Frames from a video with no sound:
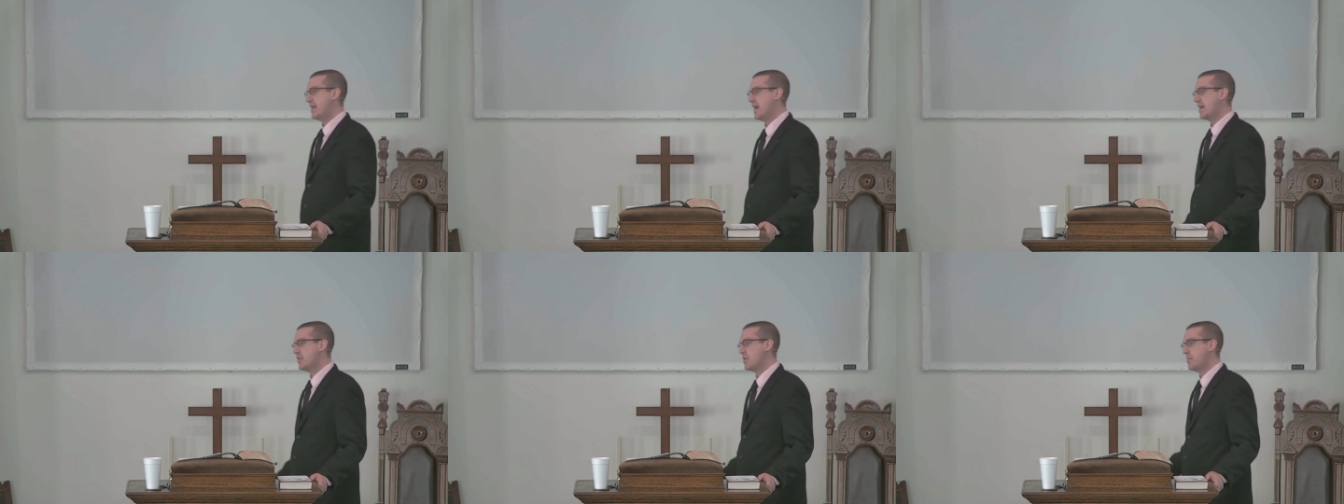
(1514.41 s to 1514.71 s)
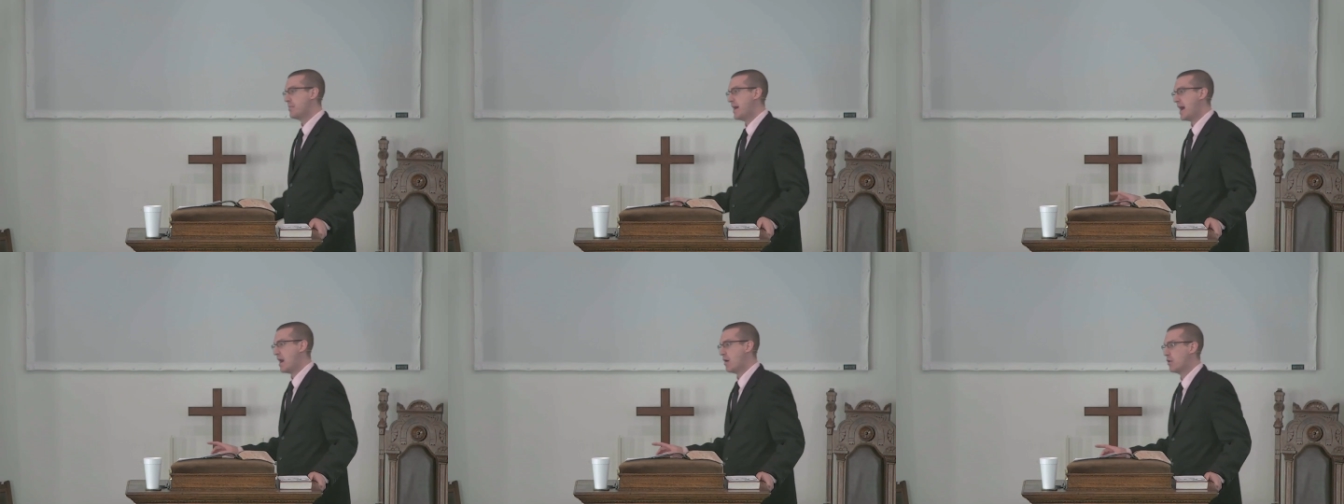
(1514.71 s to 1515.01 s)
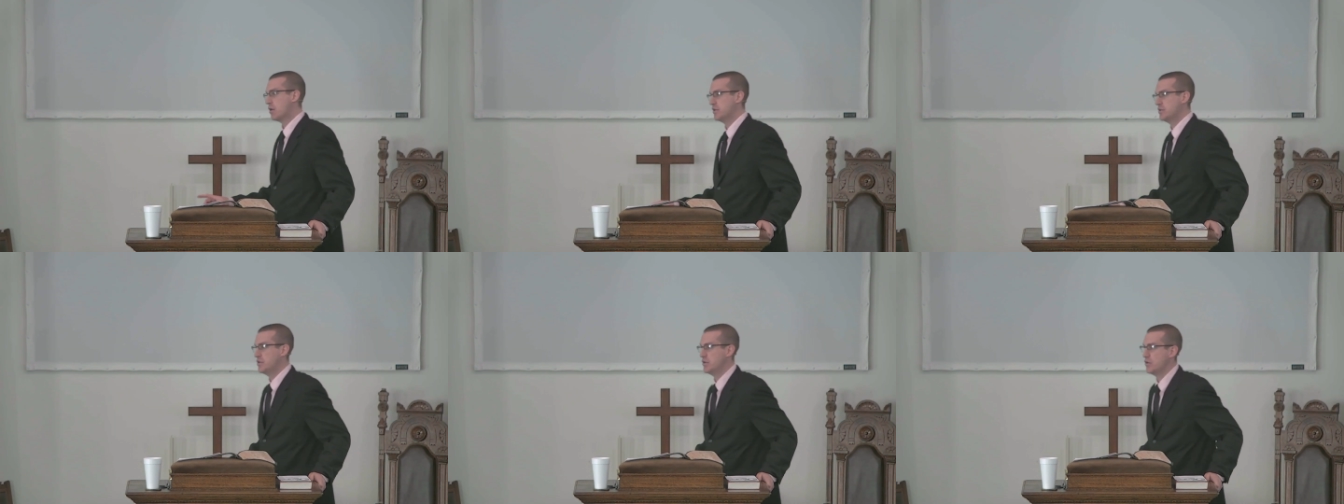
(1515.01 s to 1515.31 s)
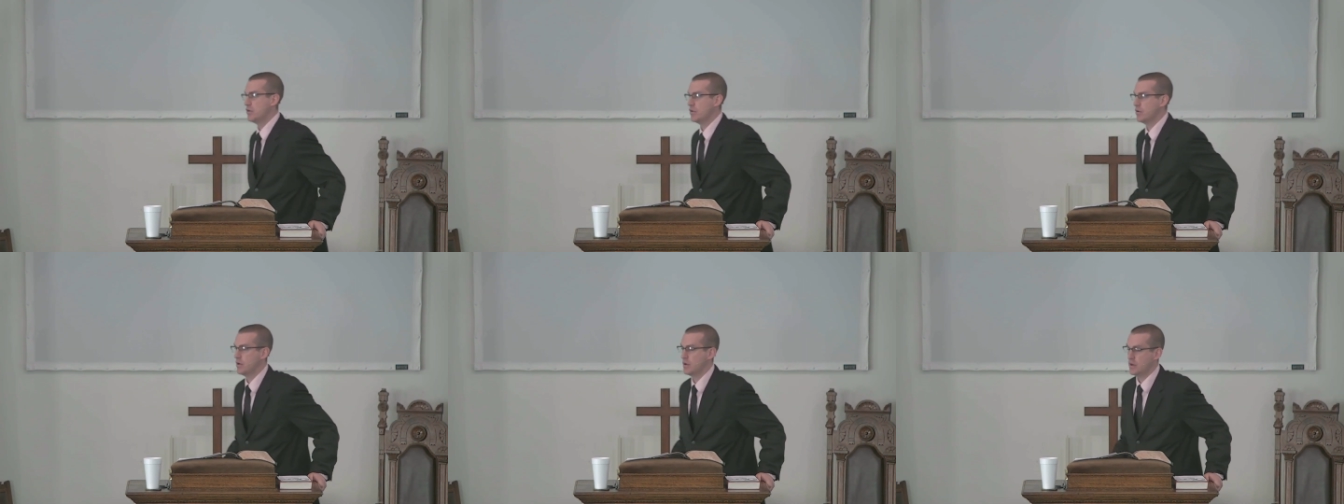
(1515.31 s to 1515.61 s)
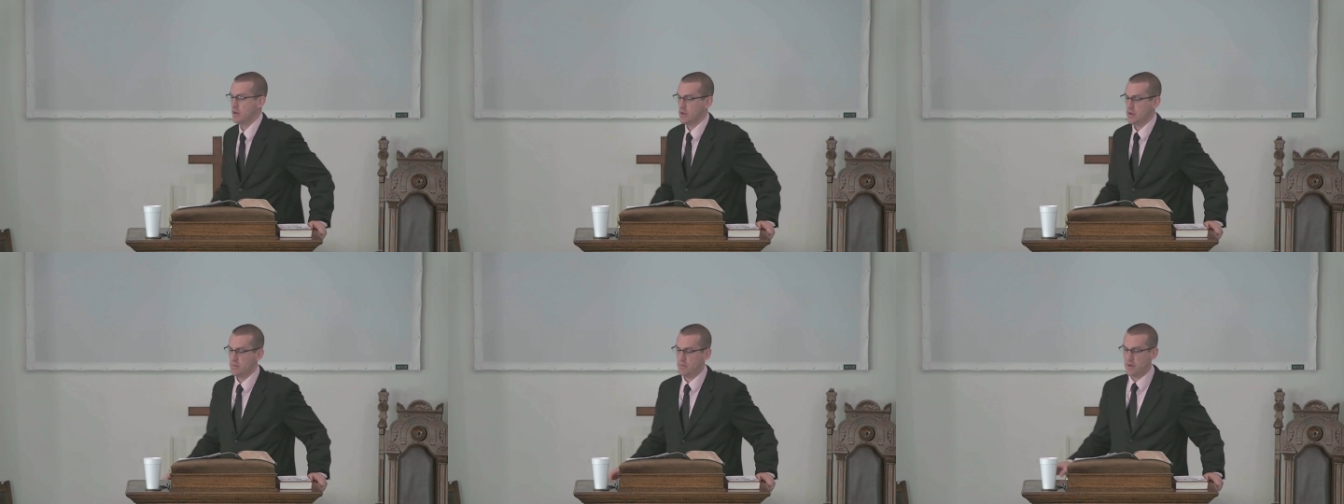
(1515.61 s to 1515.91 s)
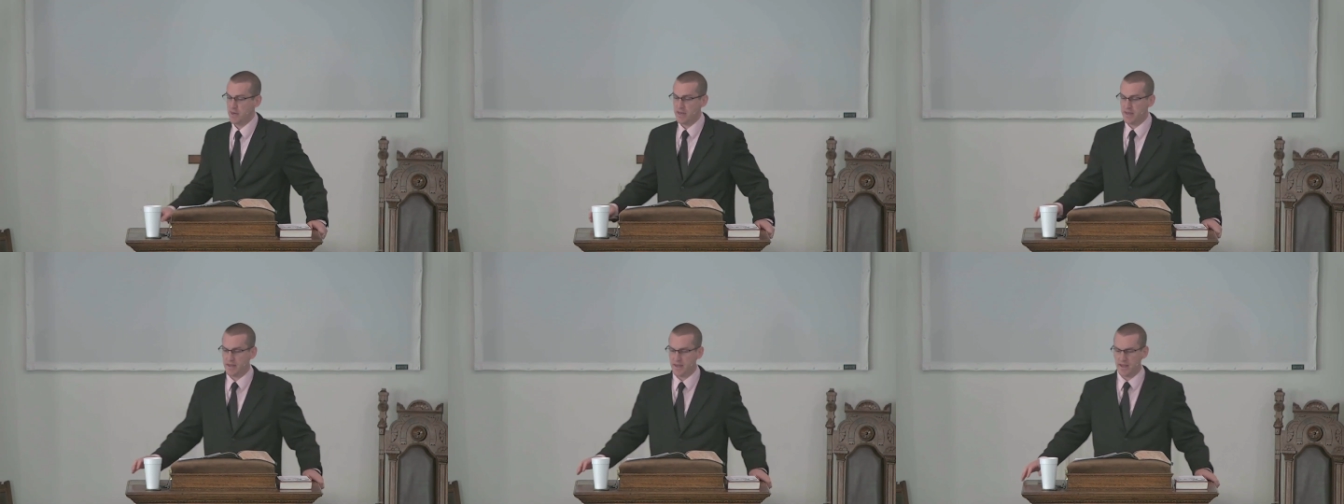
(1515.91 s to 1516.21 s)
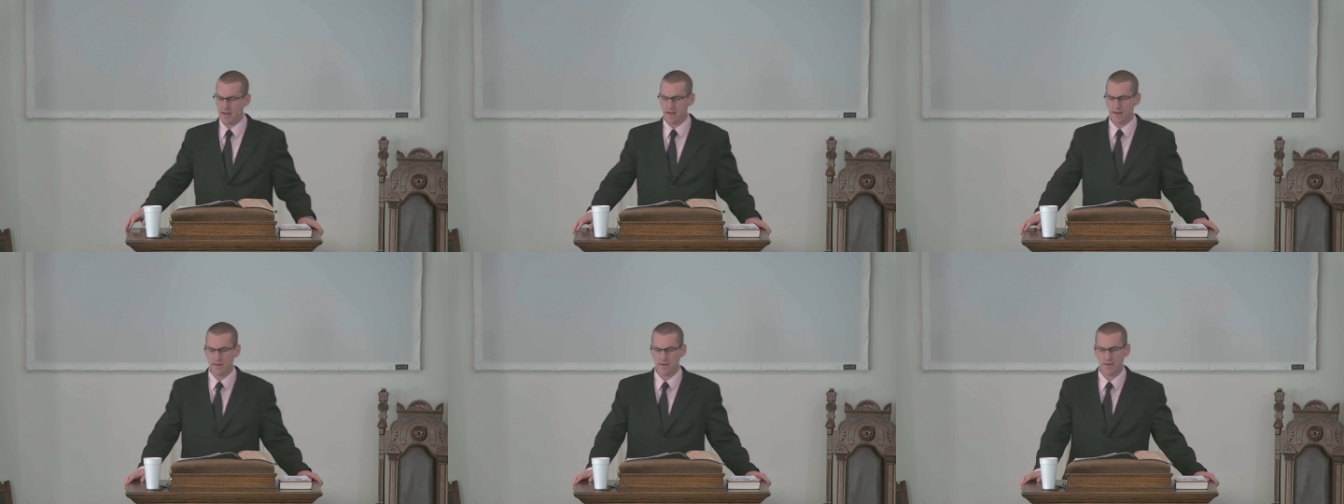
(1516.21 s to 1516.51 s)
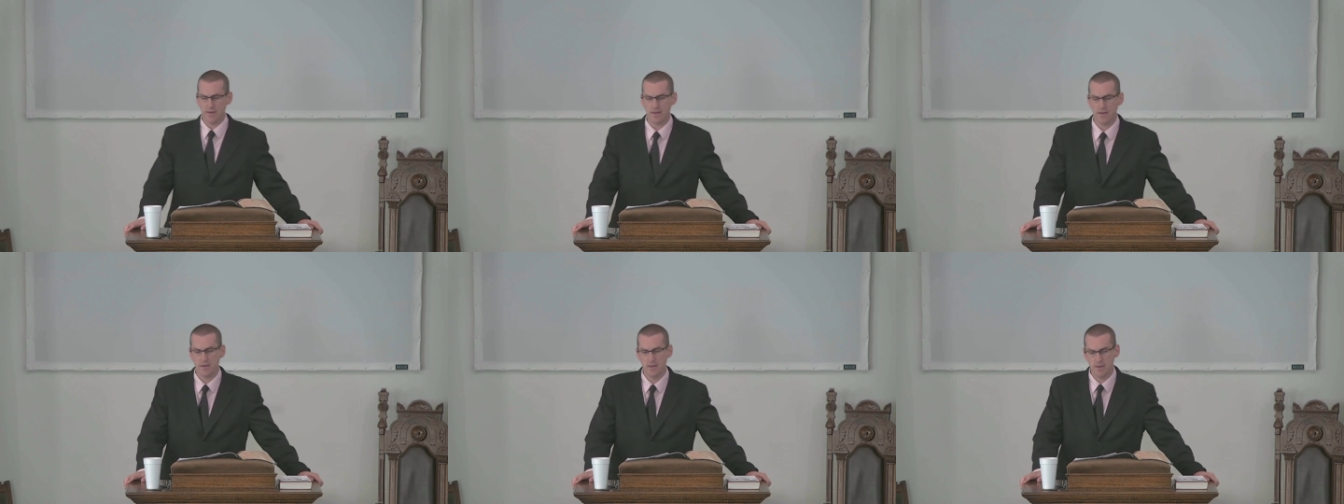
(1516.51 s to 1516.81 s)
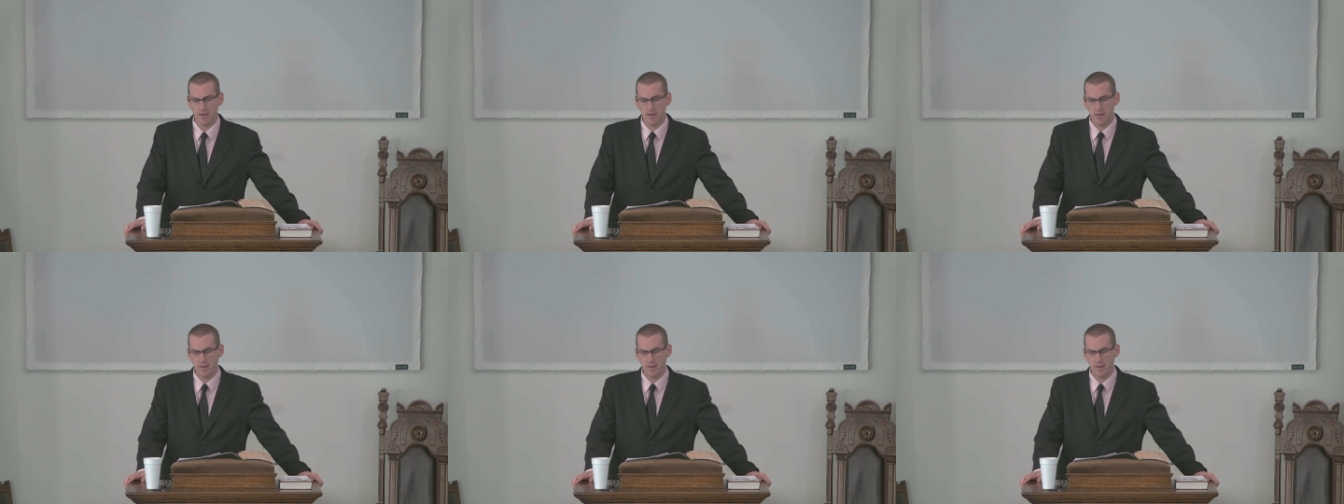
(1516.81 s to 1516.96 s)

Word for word: He had the power to, but he didn't.